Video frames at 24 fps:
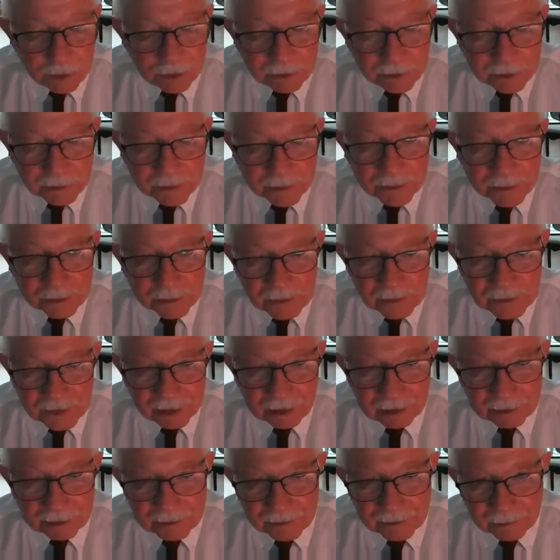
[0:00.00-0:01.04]
when did you
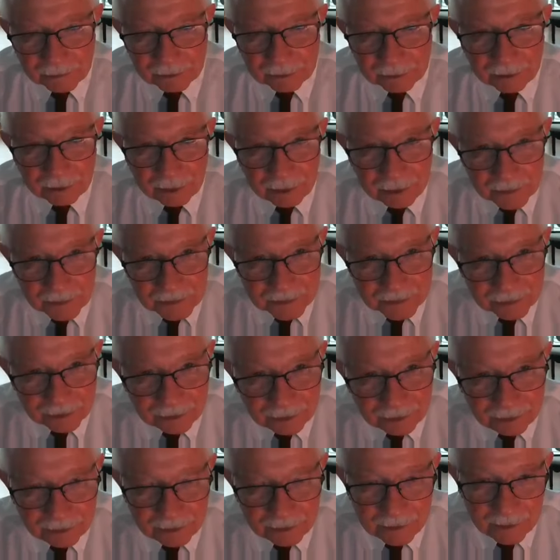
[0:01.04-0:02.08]
decide to enlist
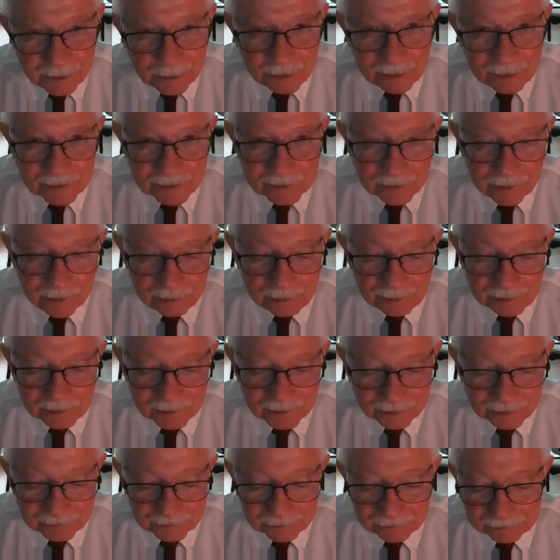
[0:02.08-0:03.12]
in the U.S. Army,
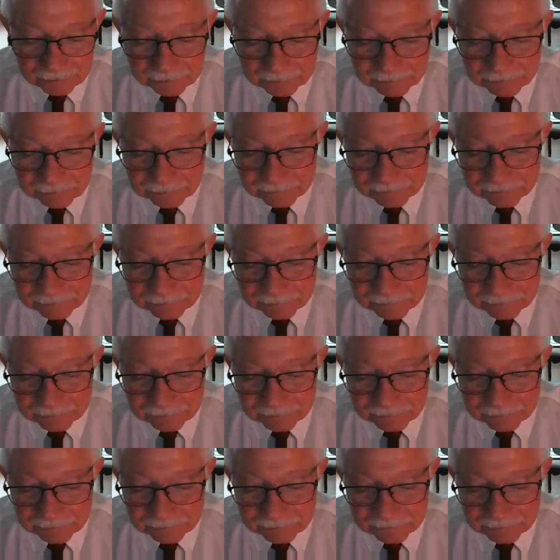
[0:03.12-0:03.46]
General?